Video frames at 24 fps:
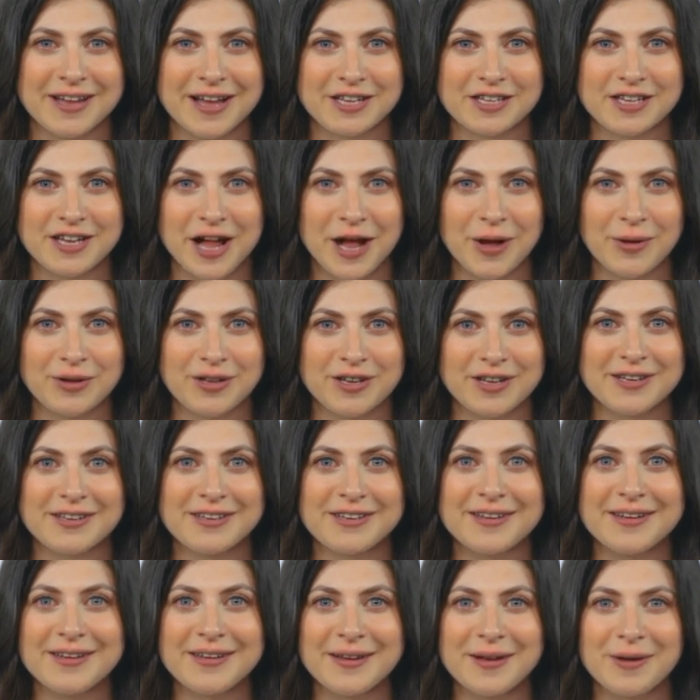and challenges,
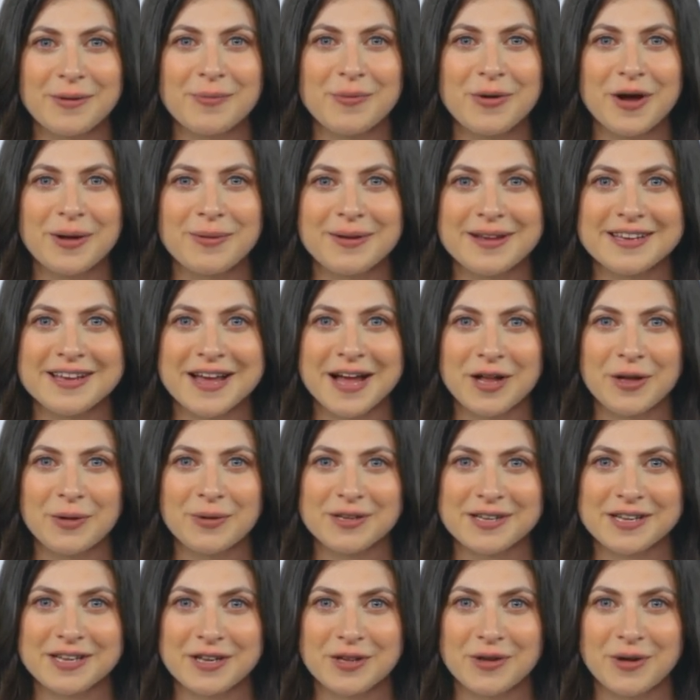let me tell you a
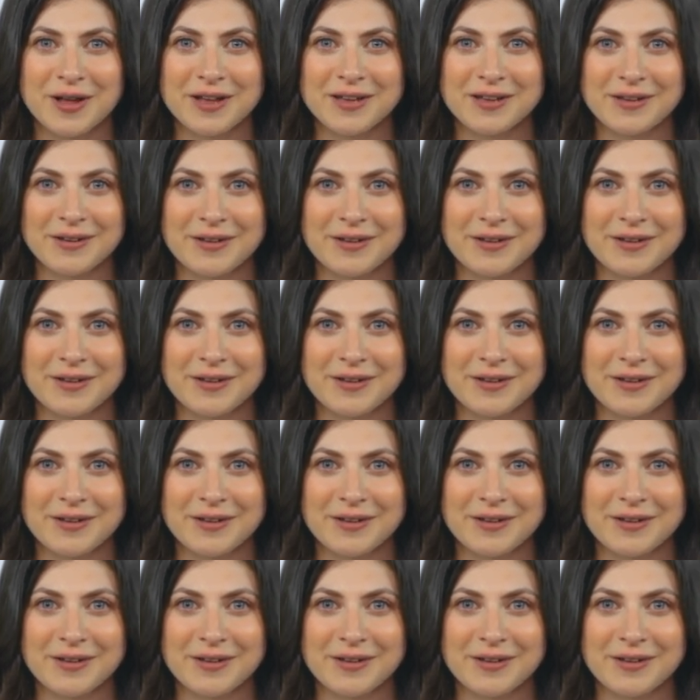secret.